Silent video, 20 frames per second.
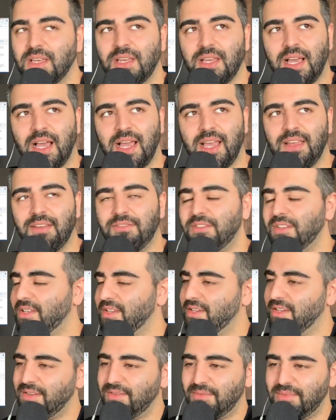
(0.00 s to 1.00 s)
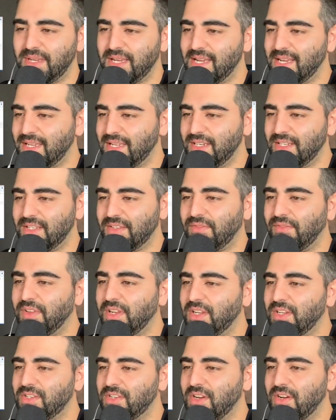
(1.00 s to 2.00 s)
I have to go back and just
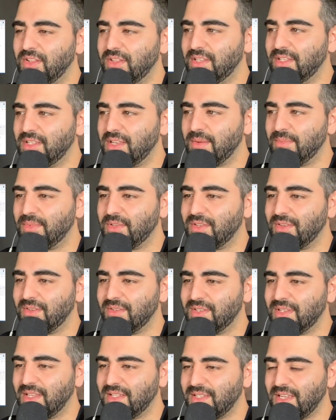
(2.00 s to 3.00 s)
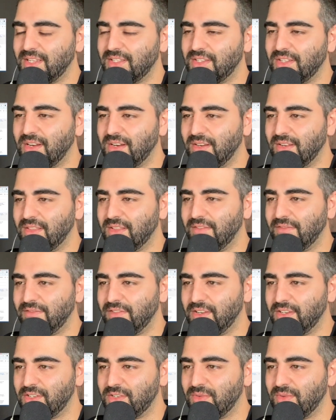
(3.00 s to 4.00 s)
finish all these episodes since I started the
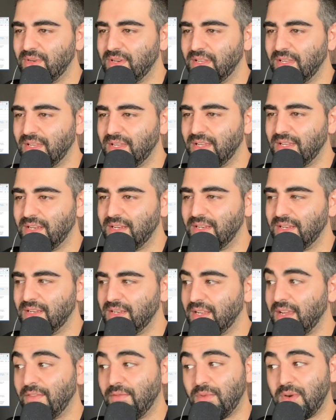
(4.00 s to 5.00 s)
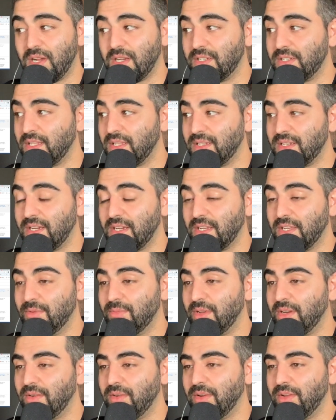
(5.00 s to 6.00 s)
first one again. I've watched that
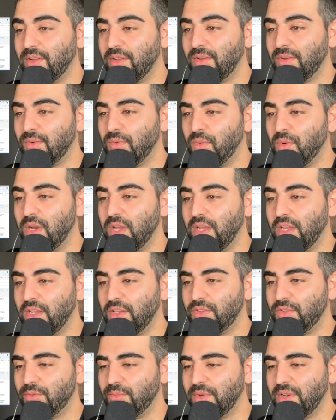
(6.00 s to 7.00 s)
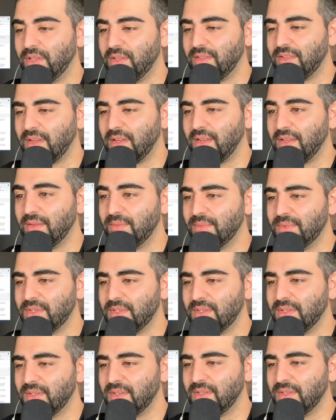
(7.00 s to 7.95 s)
documentary way too many times.